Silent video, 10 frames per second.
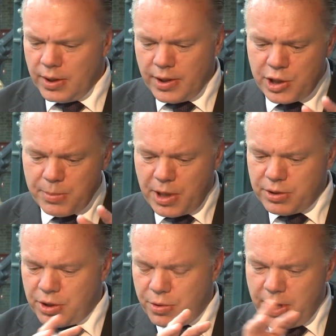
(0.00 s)
It's about
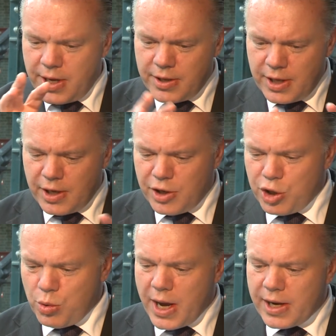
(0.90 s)
creating a
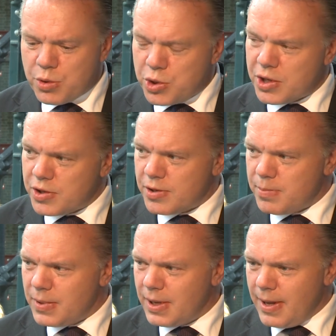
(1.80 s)
new
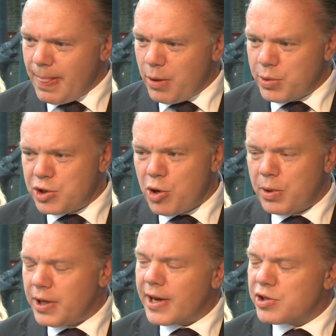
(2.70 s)
ecosystem, which
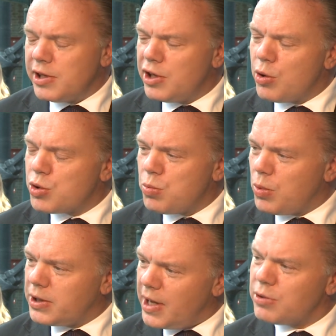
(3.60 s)
nobody actually knows
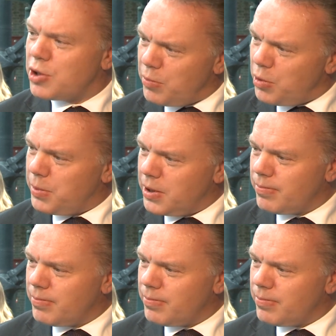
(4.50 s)
what the outcome will be.